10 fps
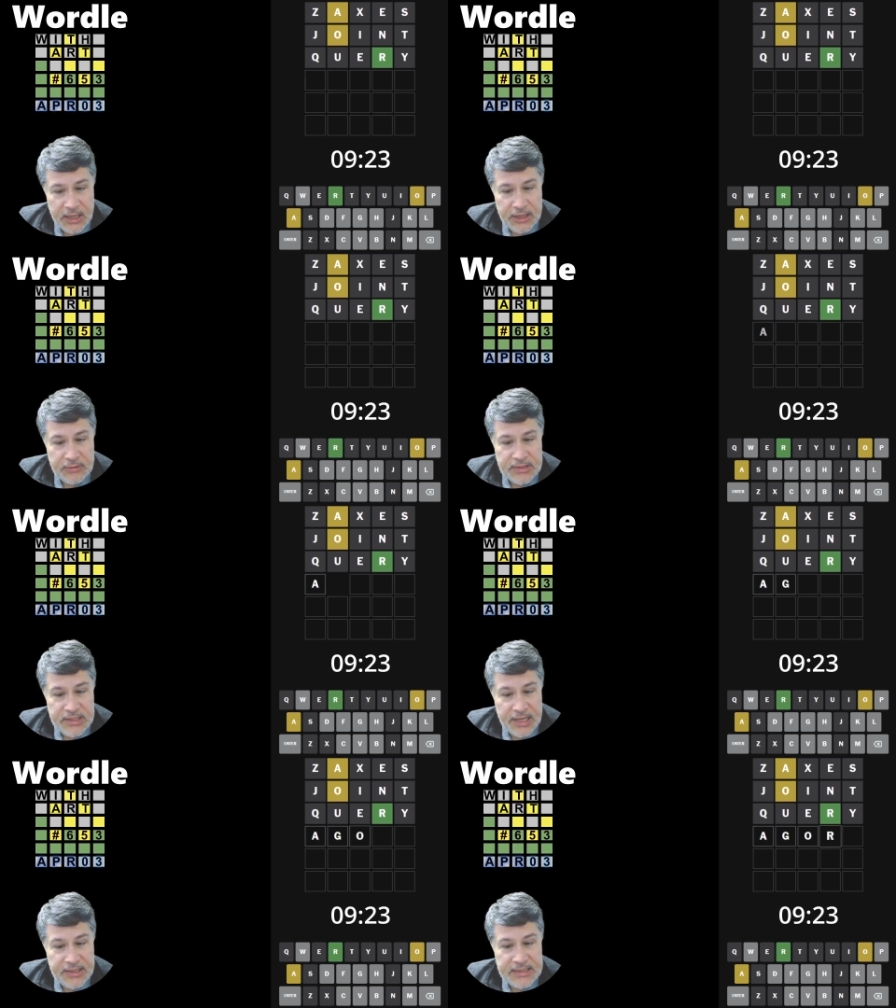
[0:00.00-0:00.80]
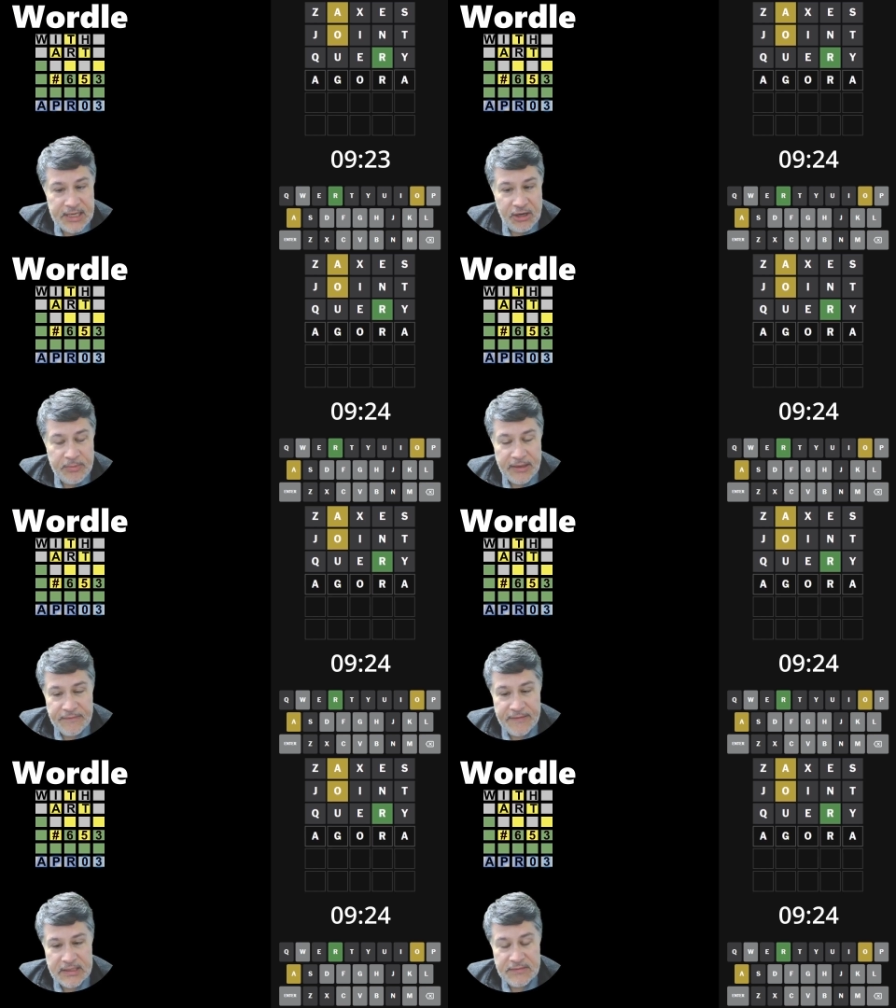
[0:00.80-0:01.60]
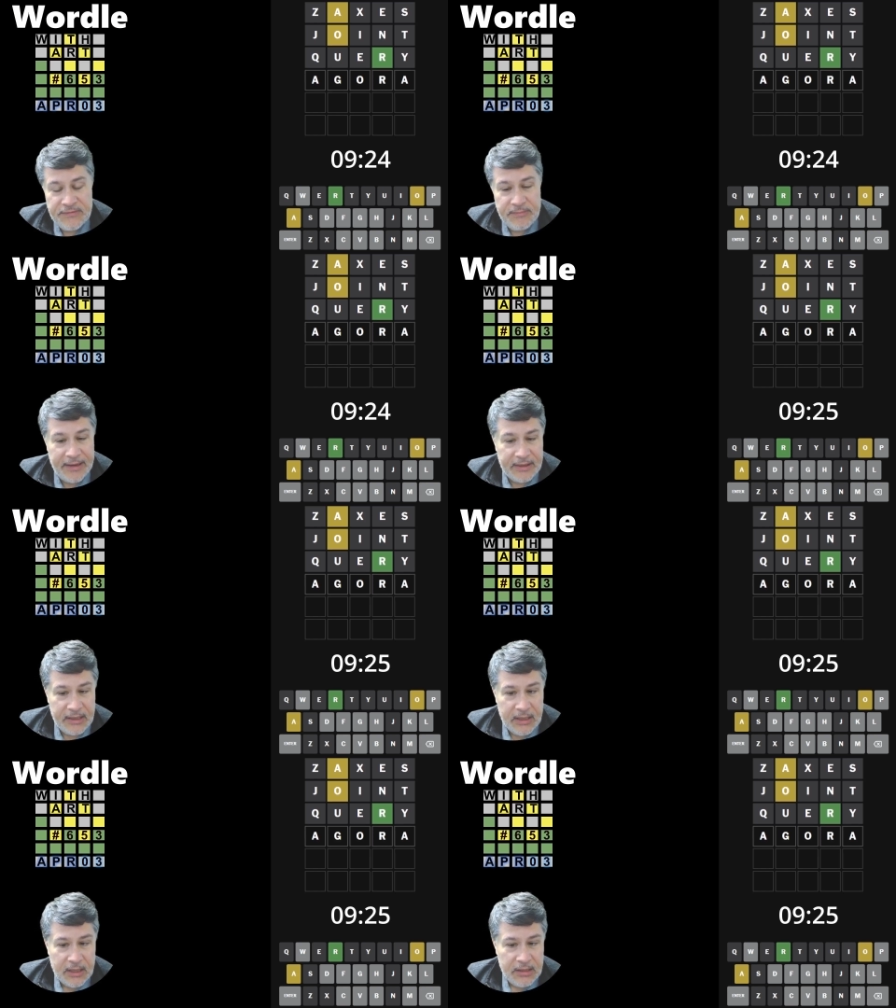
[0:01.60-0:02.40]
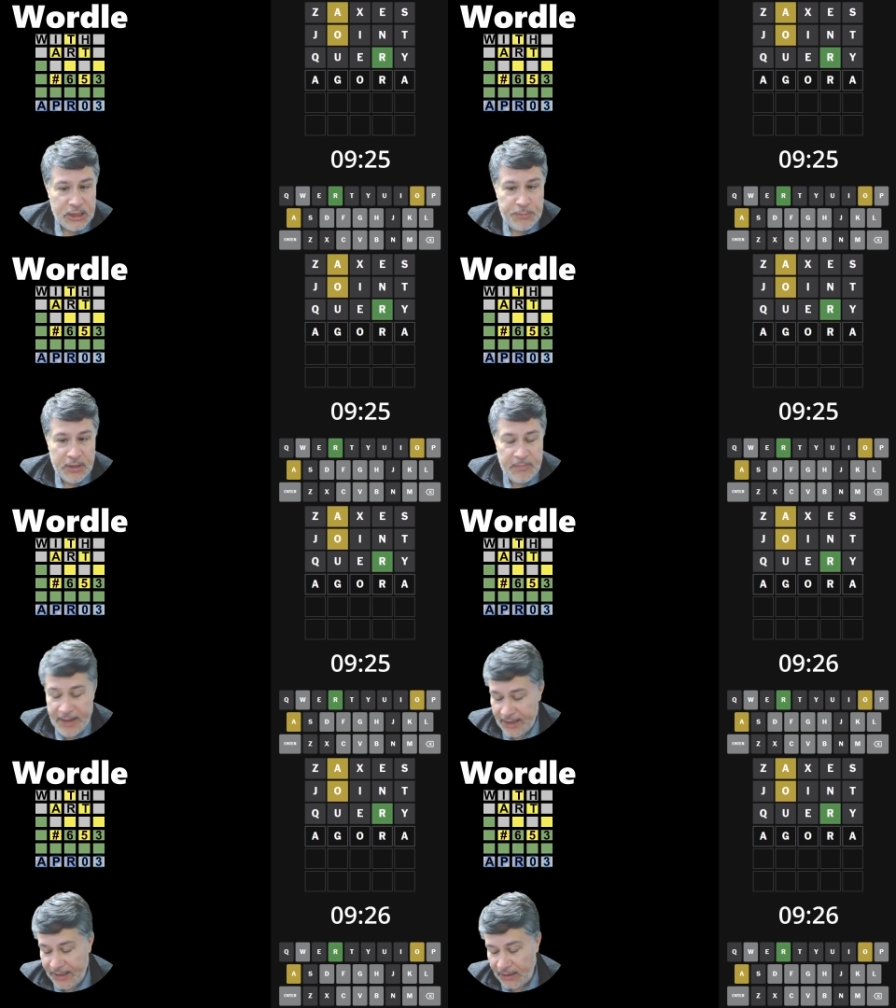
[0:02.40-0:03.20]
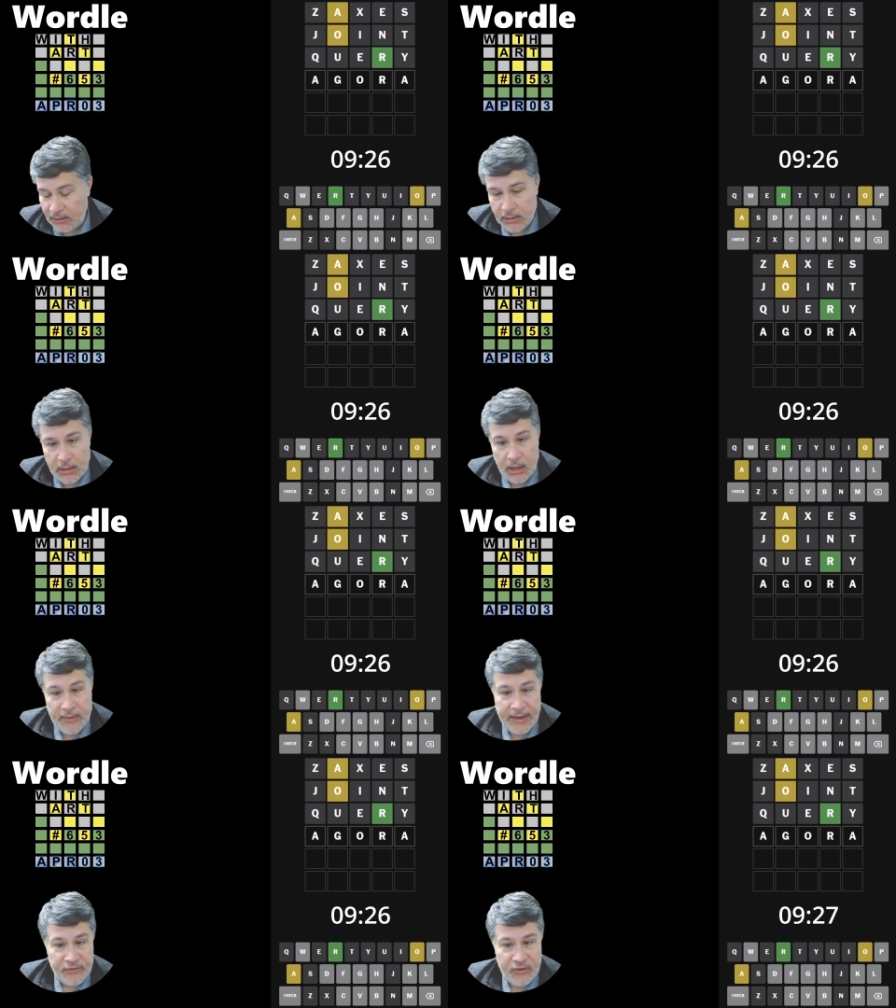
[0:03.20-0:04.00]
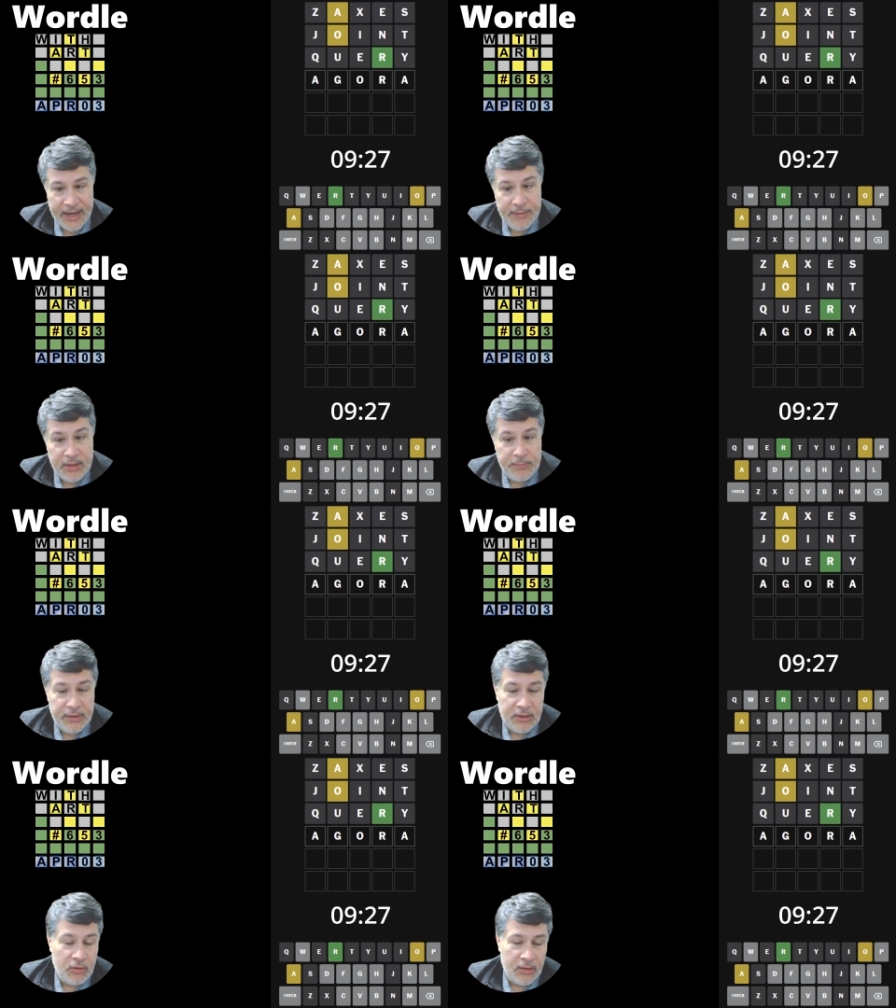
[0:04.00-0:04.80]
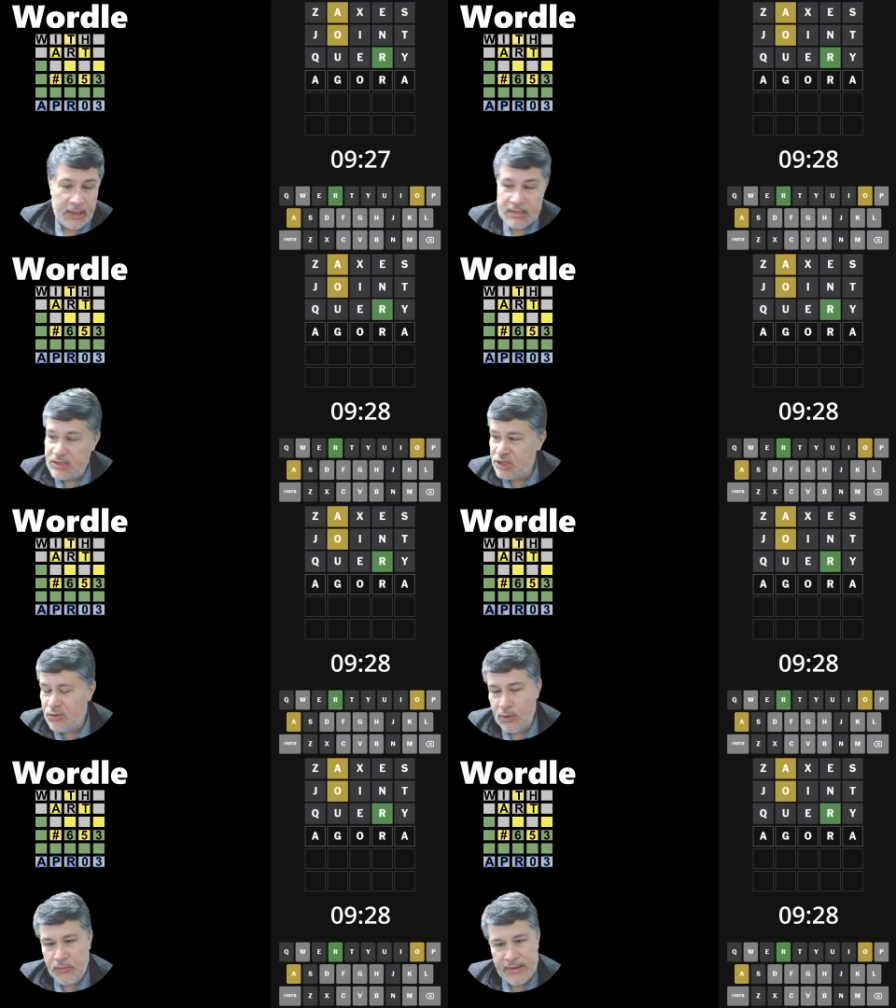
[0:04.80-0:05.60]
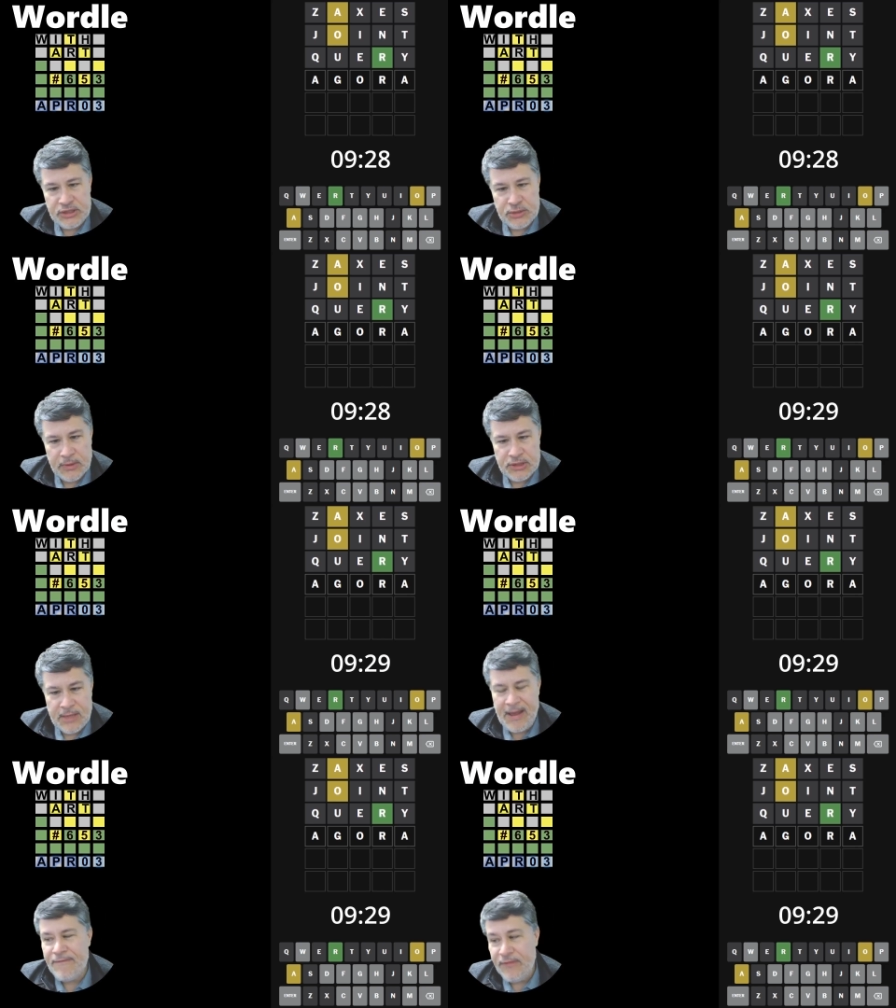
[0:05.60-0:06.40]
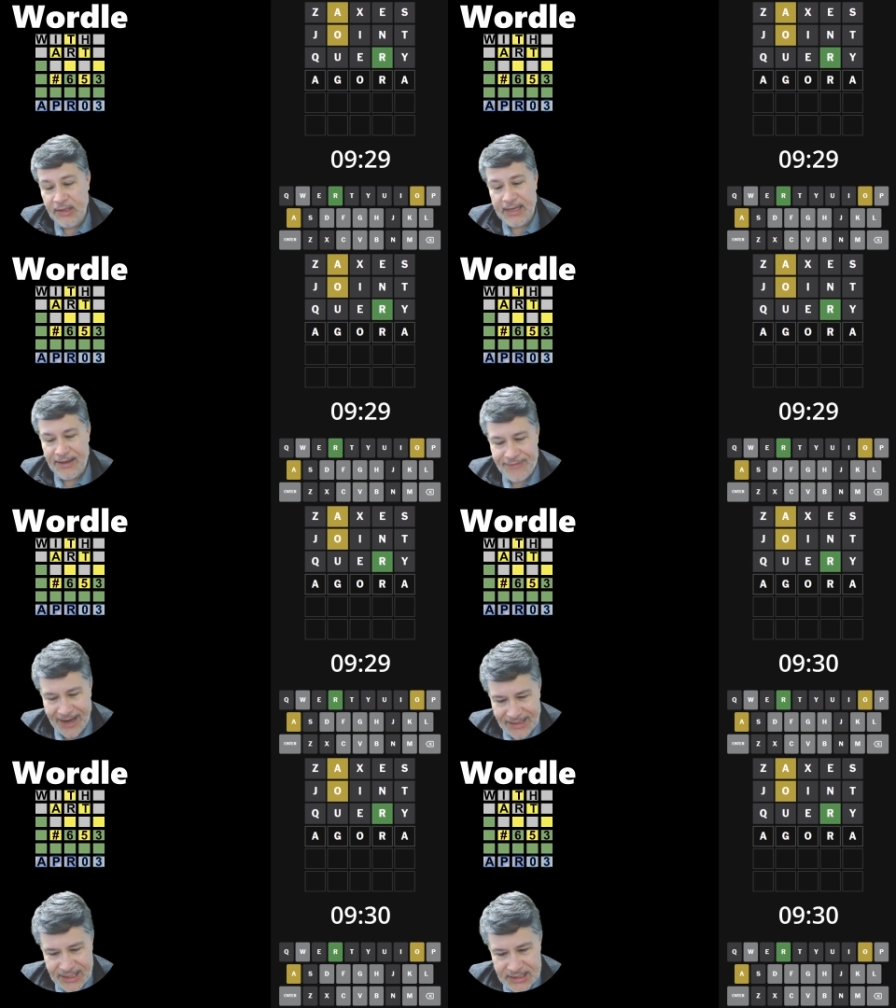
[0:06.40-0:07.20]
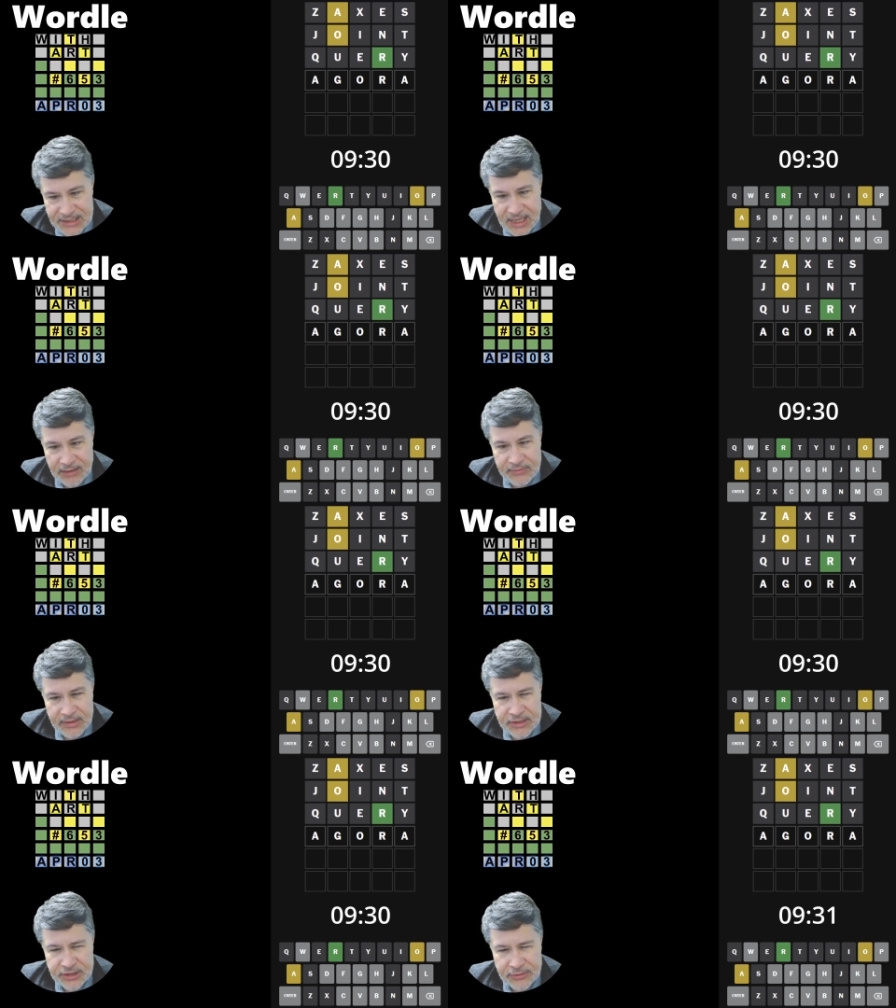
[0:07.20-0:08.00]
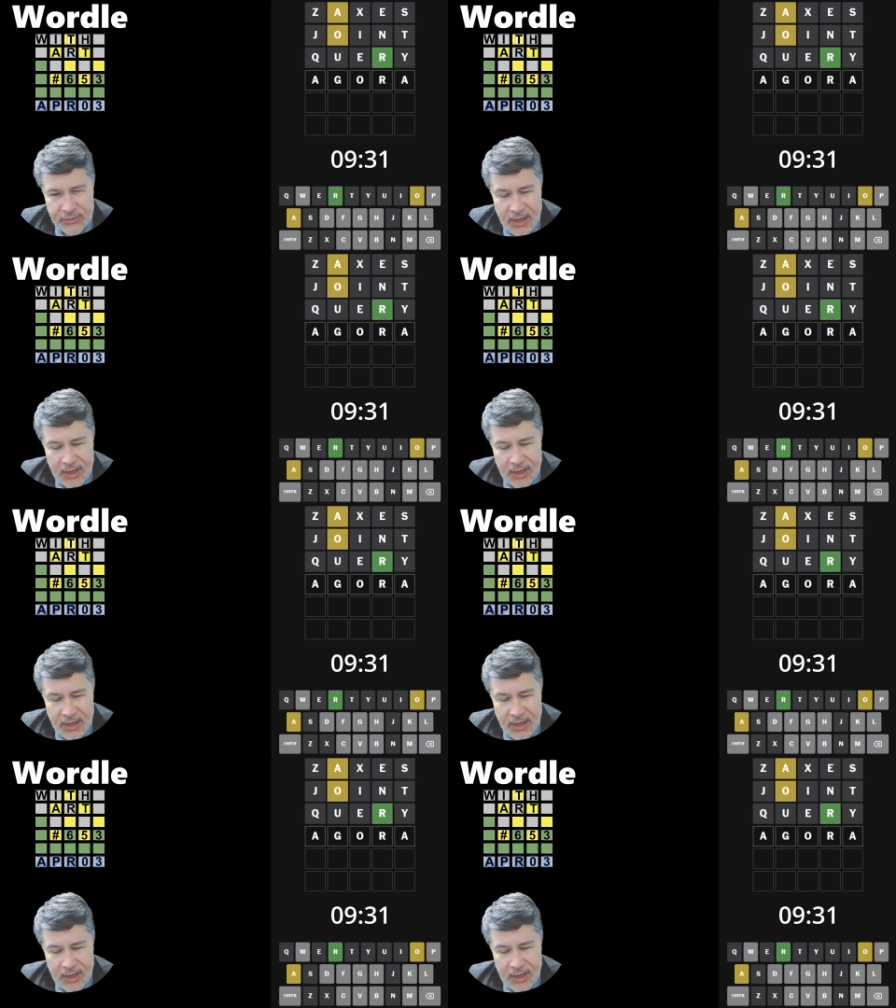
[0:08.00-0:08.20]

There was nothing terribly offensive about it. Let's put it back in. All right. So I am going to put Agora because I just don't want to waste too much time. I feel like I've got this. I really do.